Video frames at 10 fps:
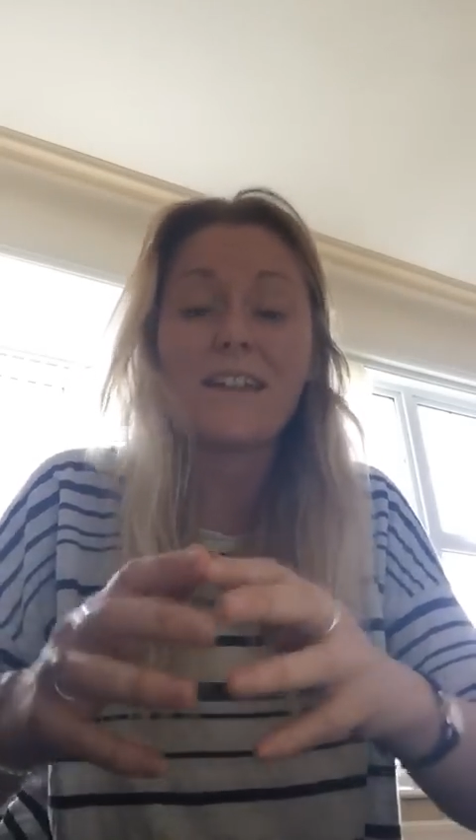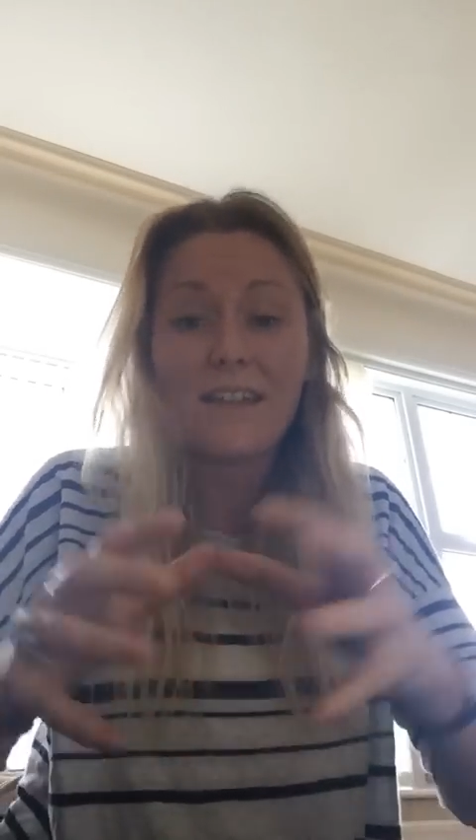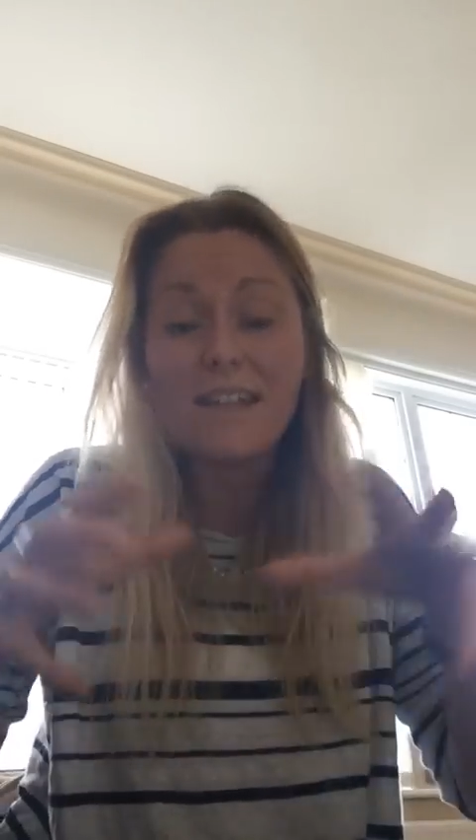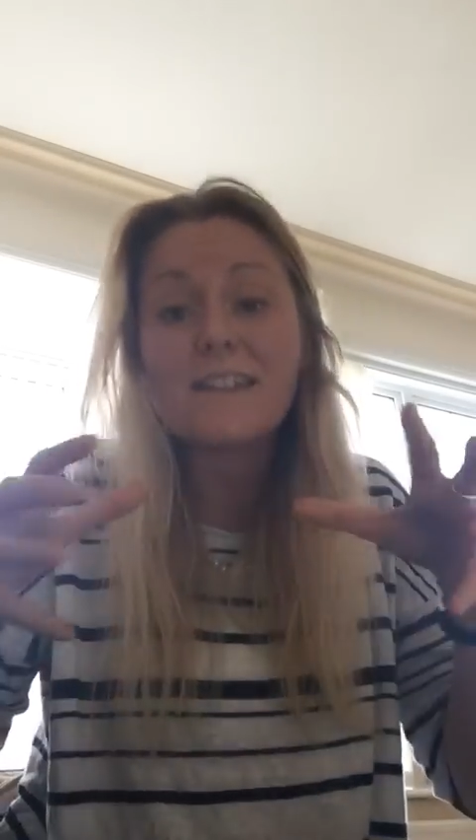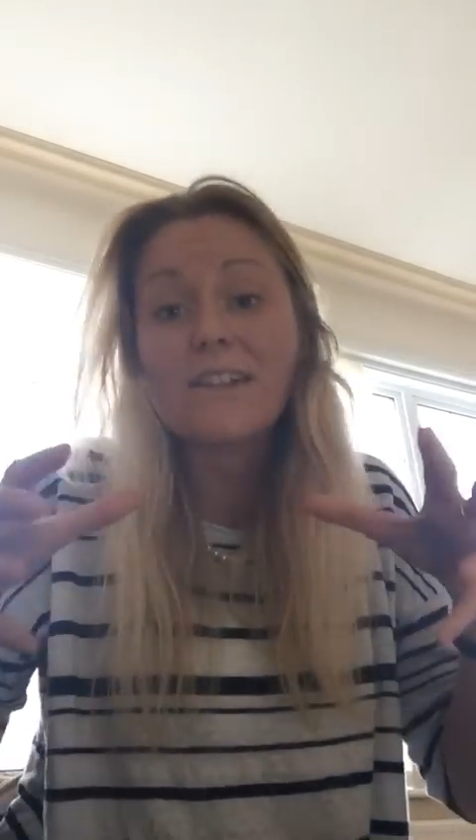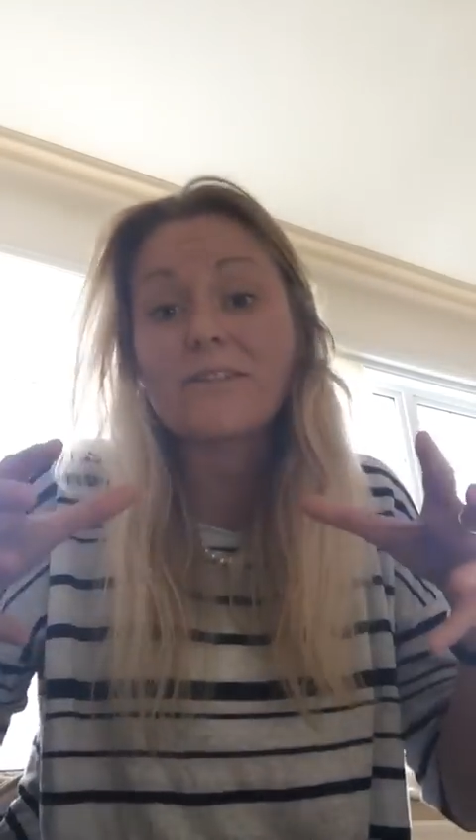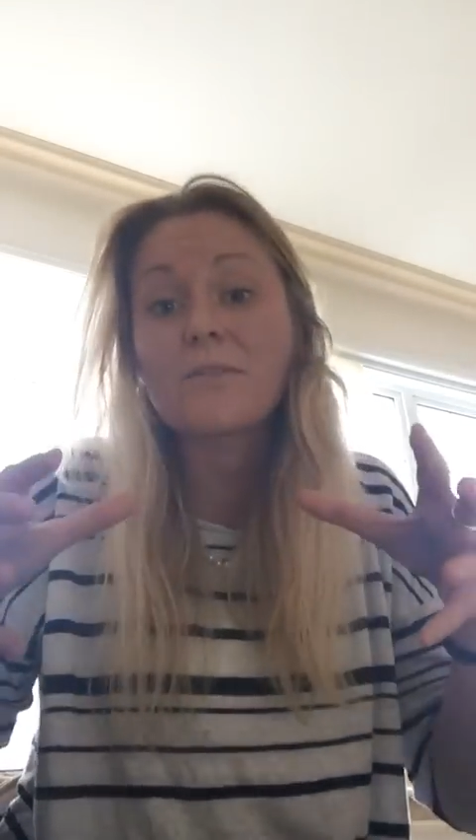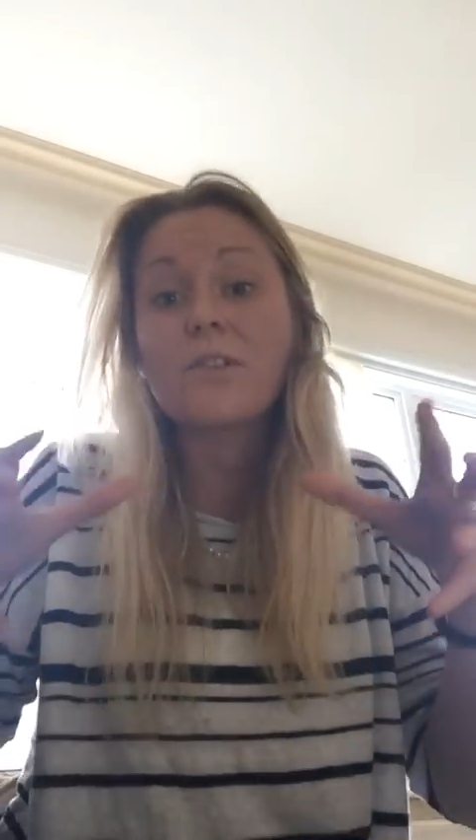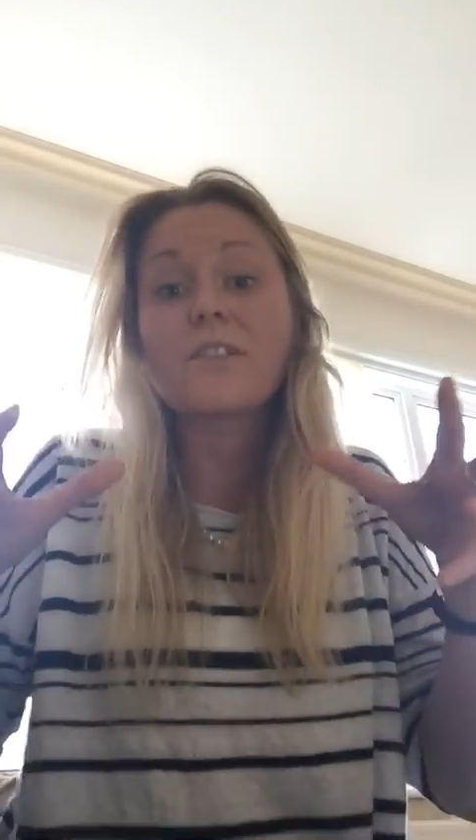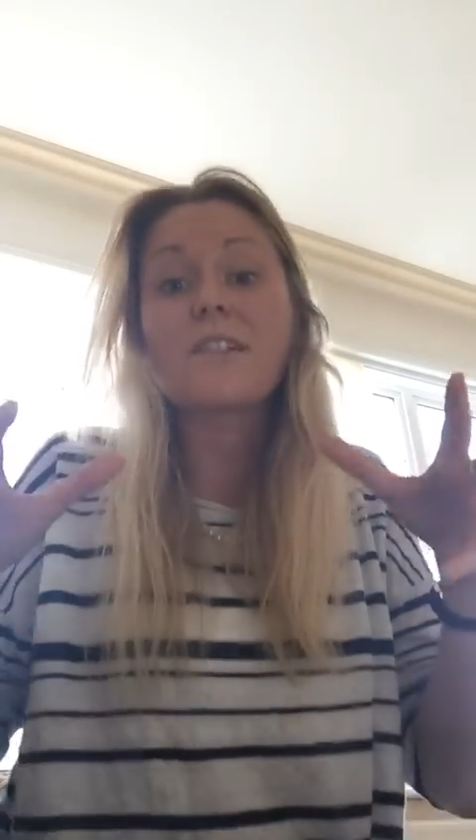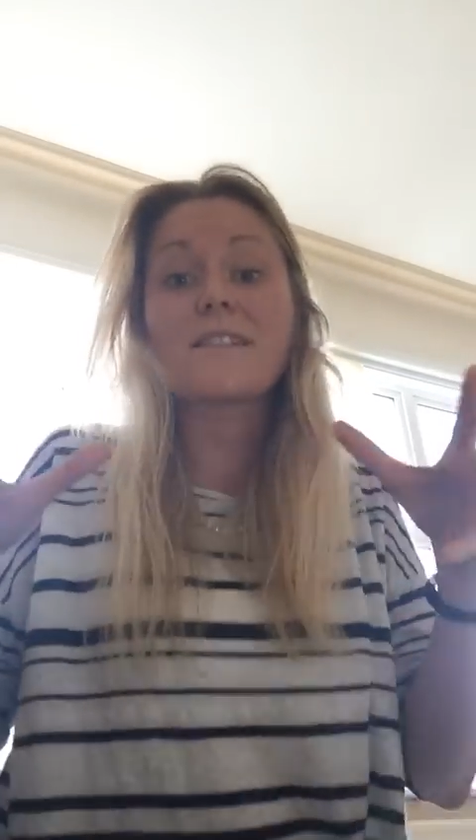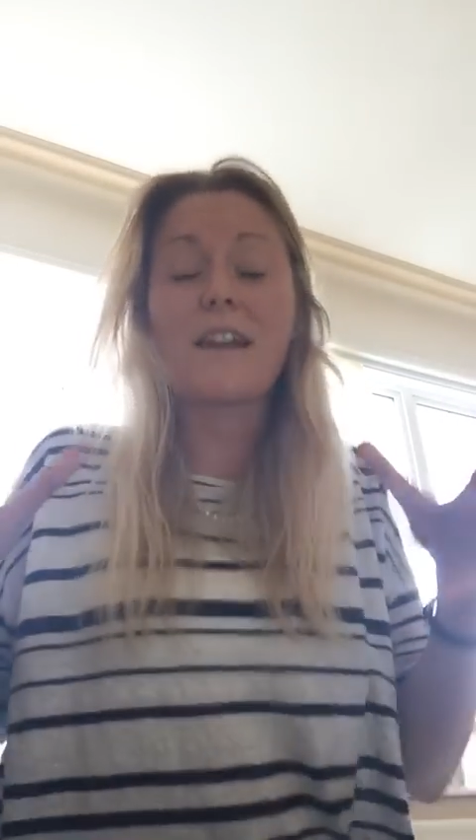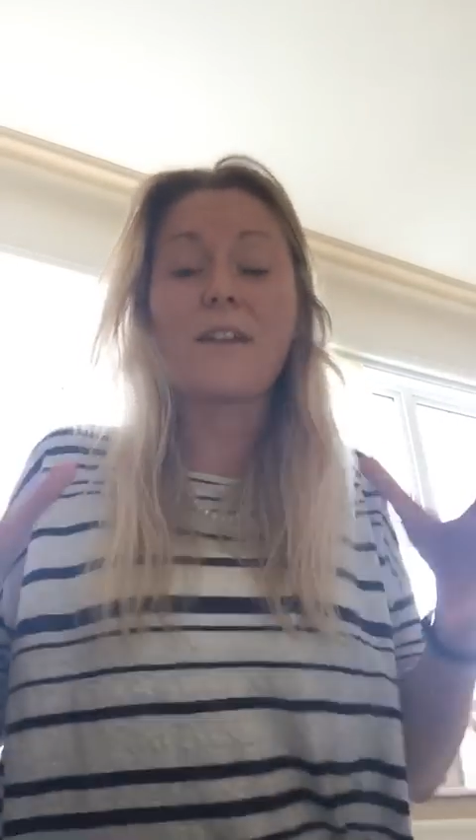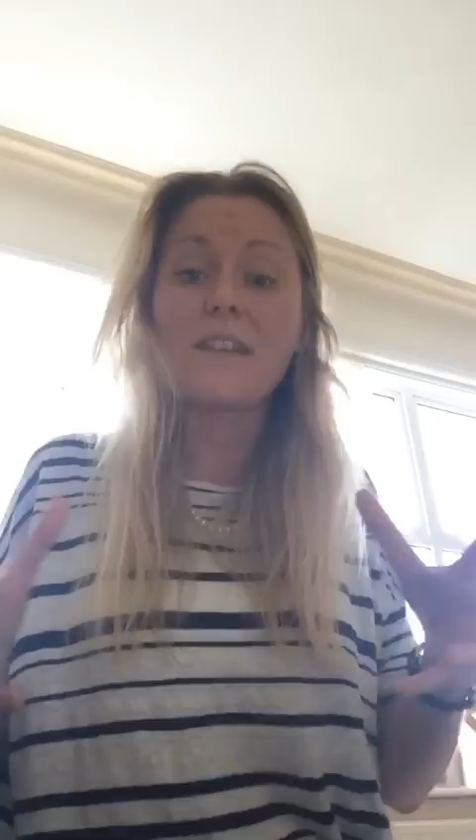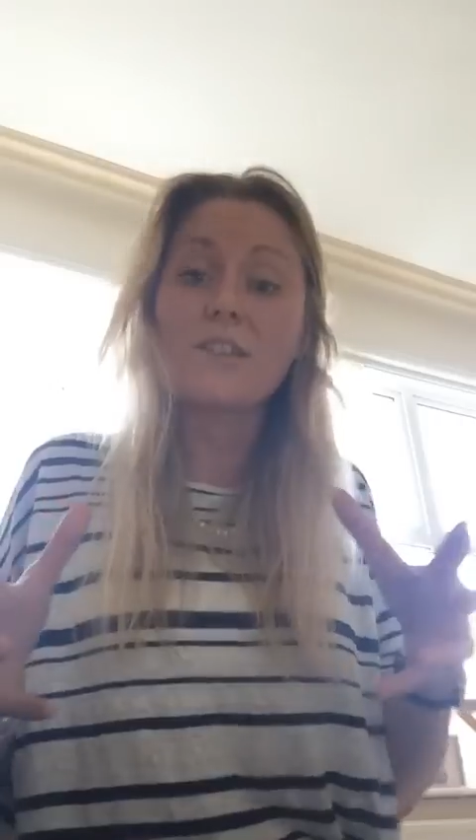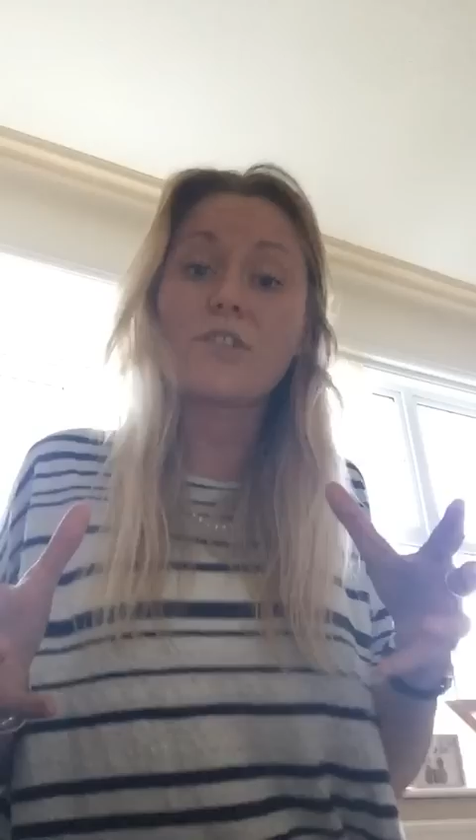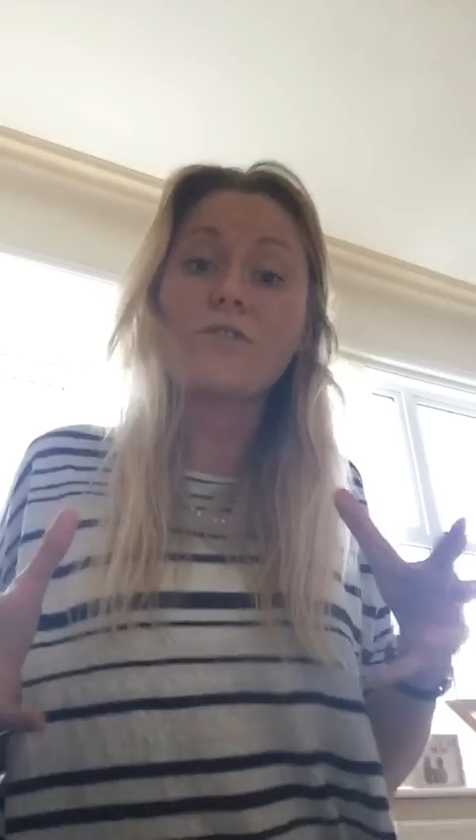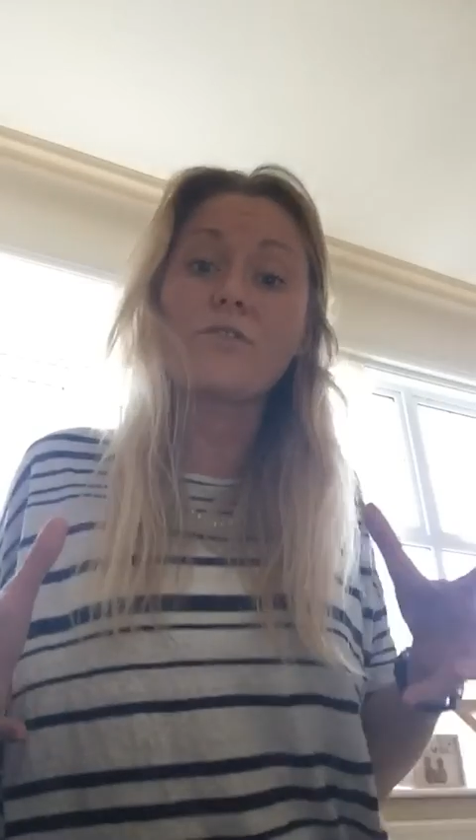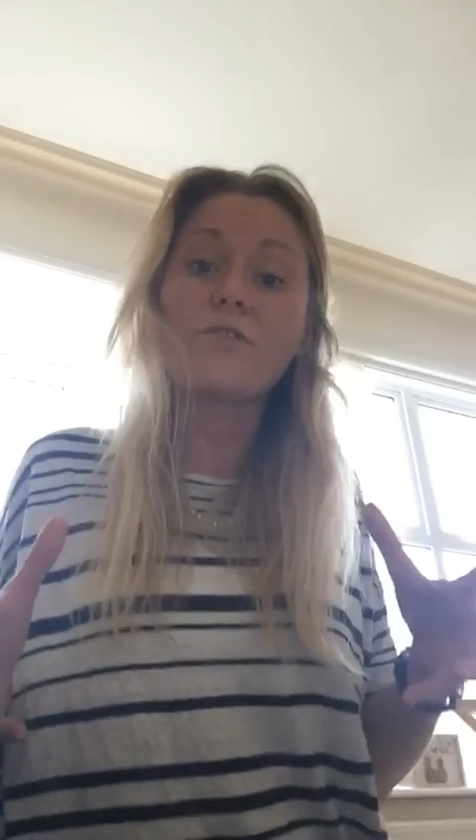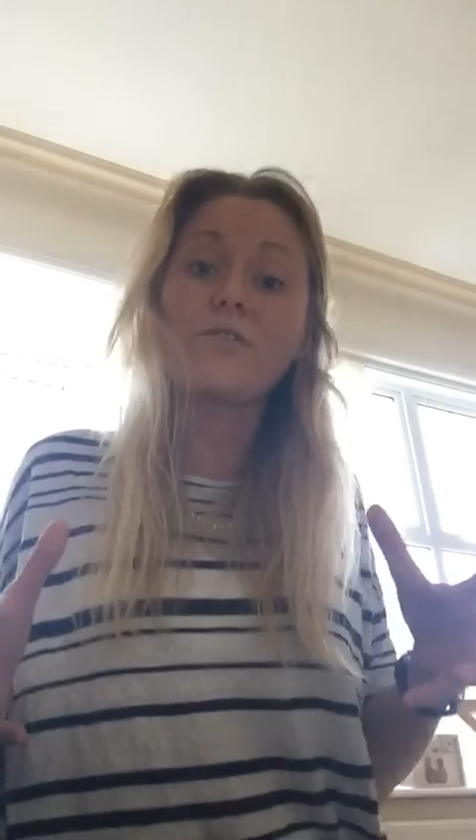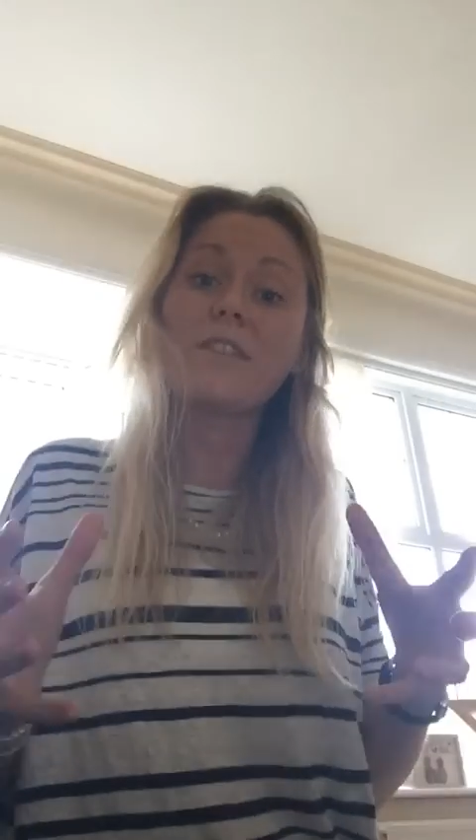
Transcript: it is everyone, because now it is Scrooge,